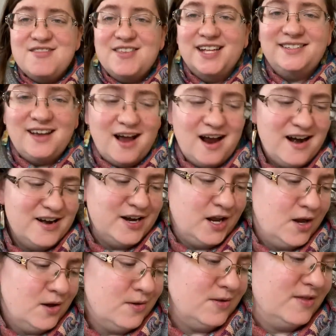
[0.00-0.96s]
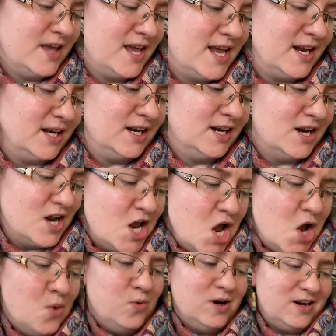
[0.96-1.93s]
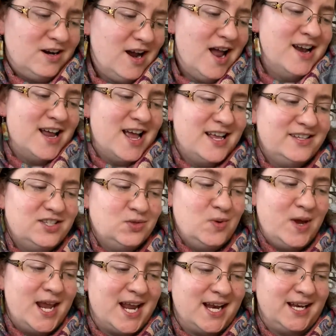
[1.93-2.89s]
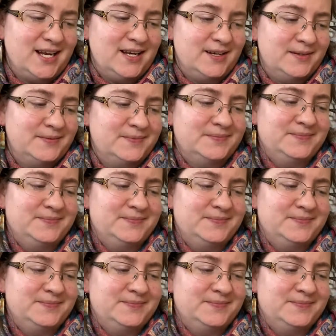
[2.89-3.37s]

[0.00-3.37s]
That's our new thing. We're gonna swing.